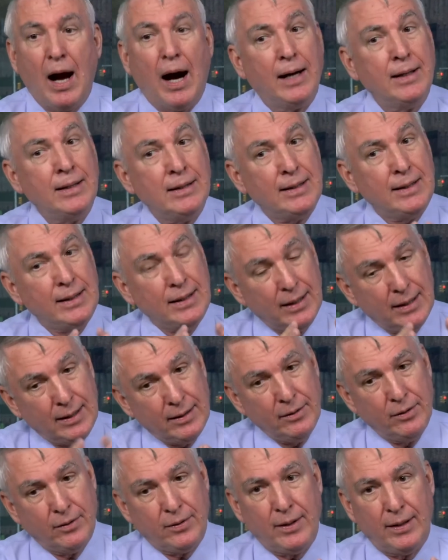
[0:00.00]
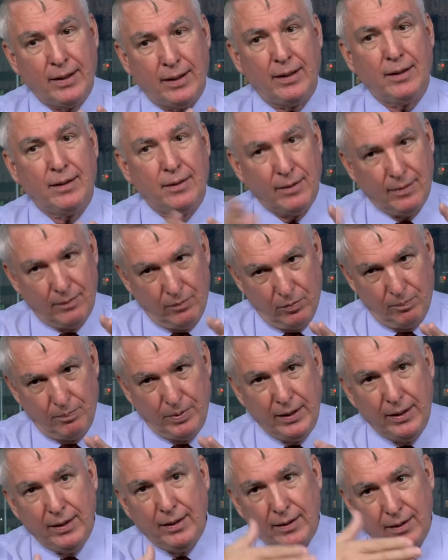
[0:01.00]
I think the other thing will
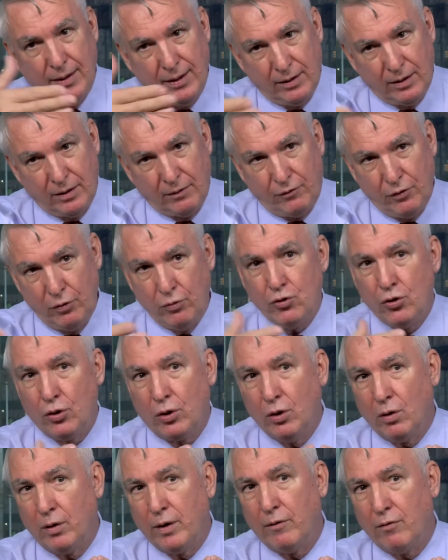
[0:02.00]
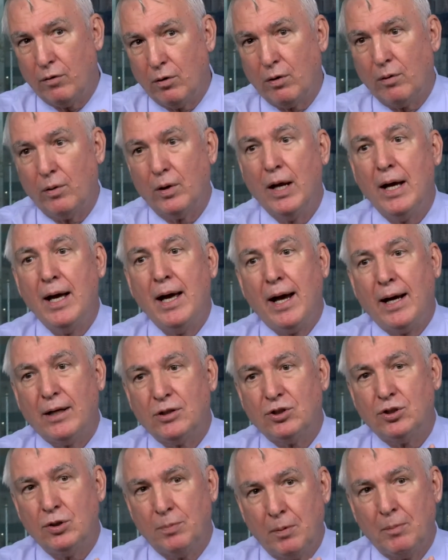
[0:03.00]
be in the future going forward,
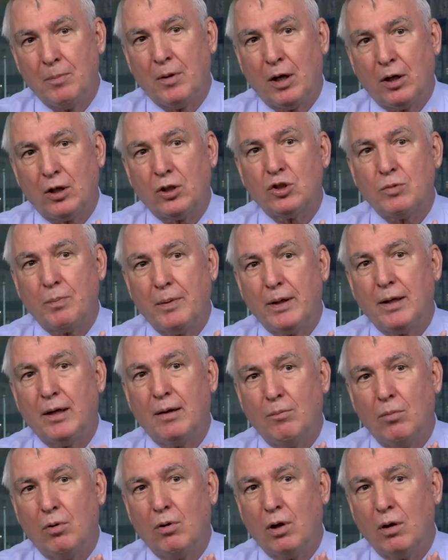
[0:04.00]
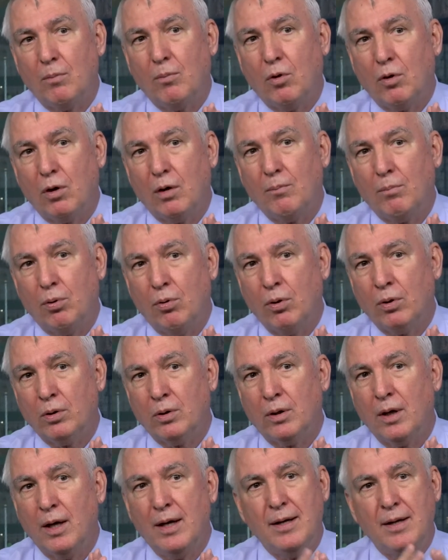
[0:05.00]
as supermarkets become more and more
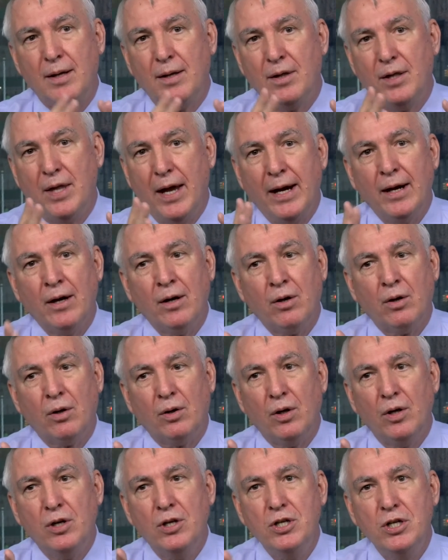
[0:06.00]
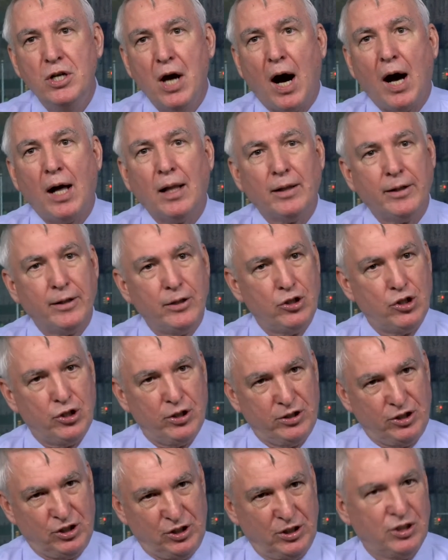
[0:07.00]
important, their knowledge
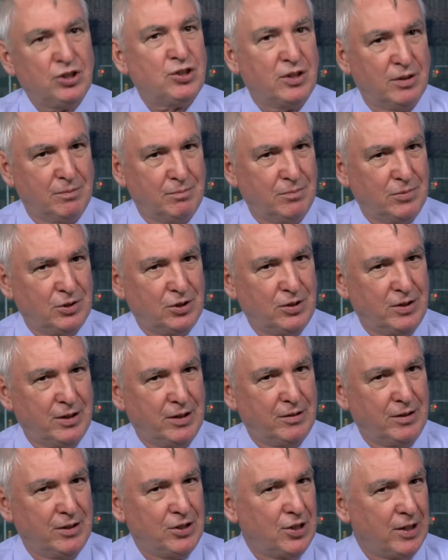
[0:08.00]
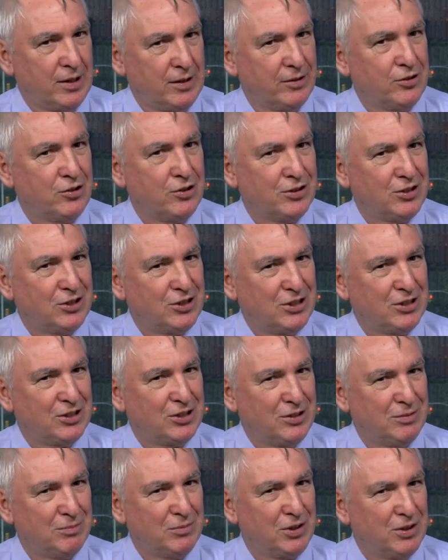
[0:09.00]
systems, their intelligence
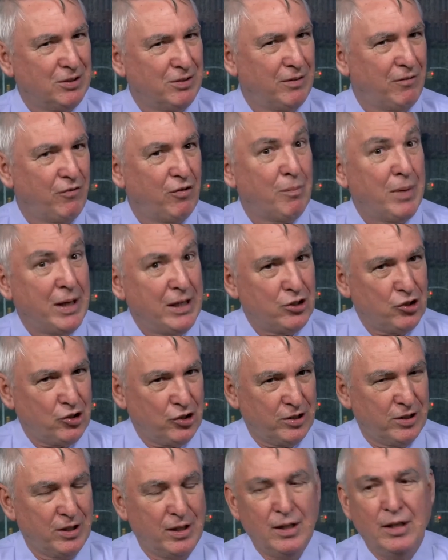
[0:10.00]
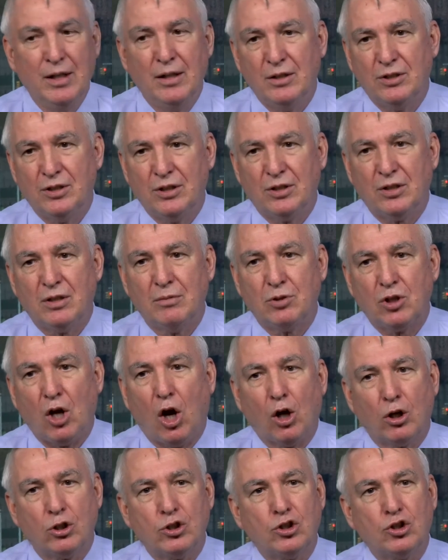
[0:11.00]
systems, their information systems
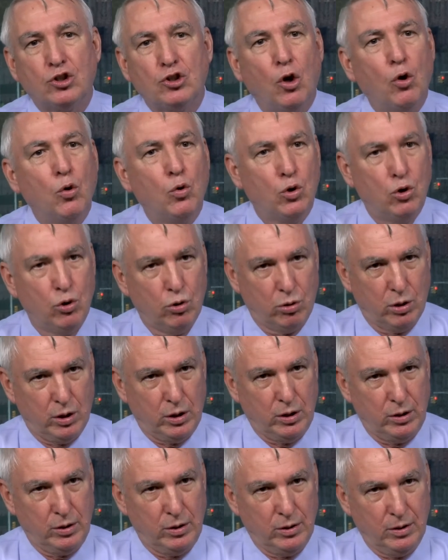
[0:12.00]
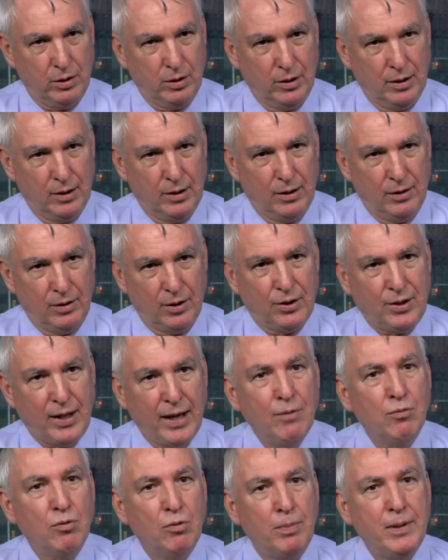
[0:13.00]
are so good that
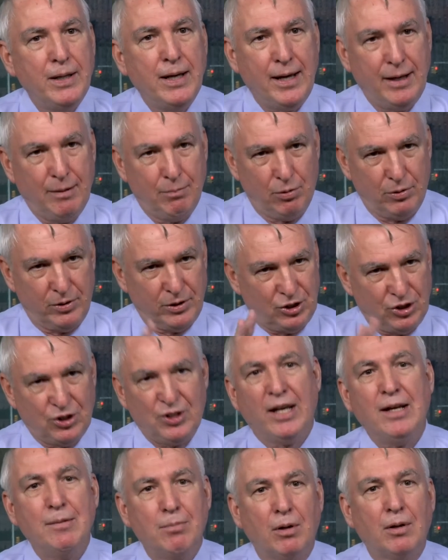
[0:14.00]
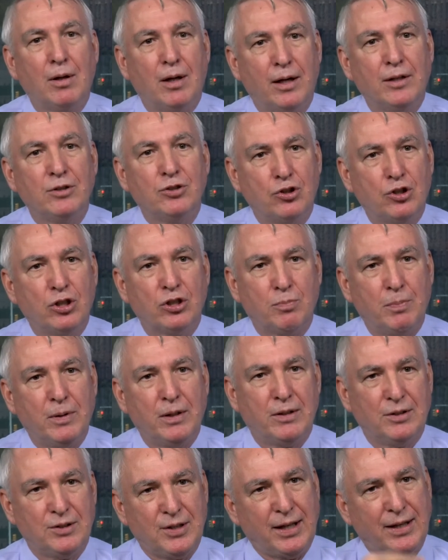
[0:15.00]
they will be able to stabilize just
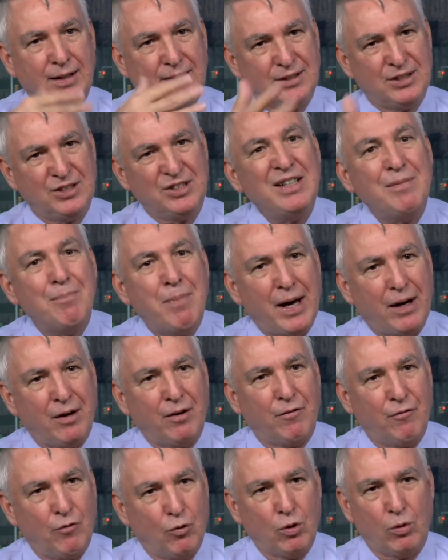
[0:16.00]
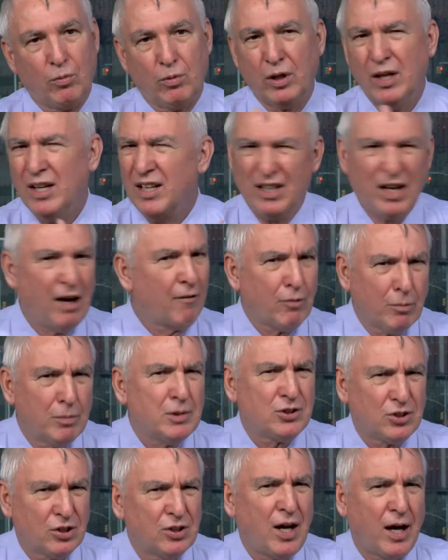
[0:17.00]
because they can see better forward.
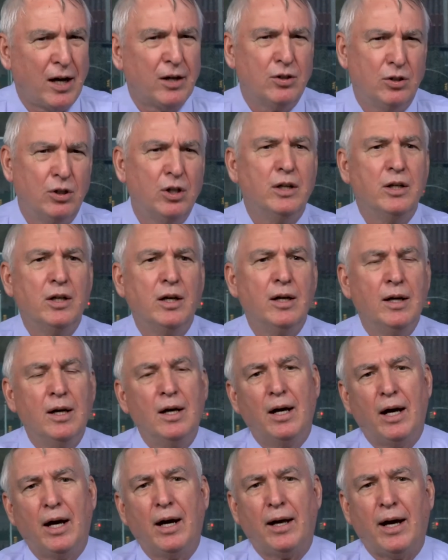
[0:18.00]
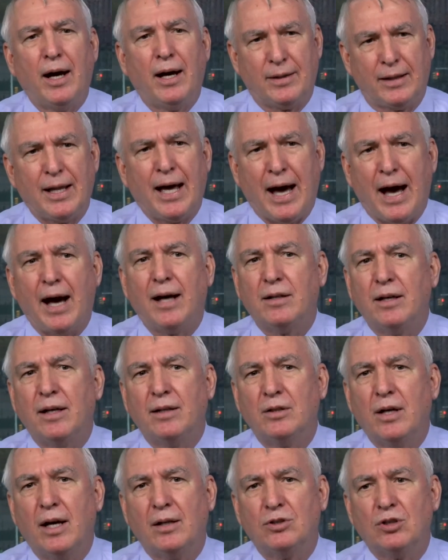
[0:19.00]
Governments are not good at, at that.
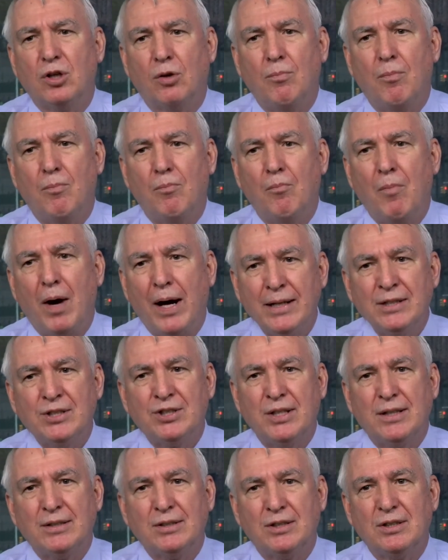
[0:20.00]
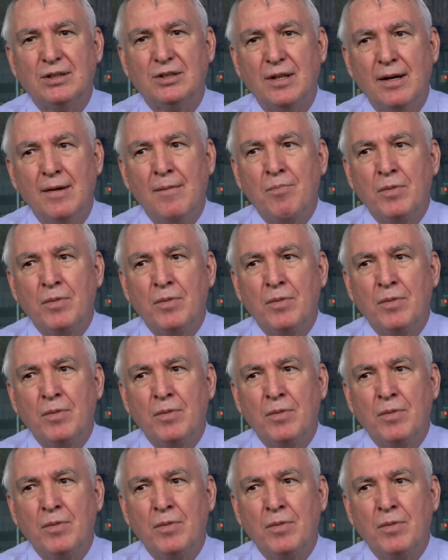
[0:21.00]
And, and so my sense is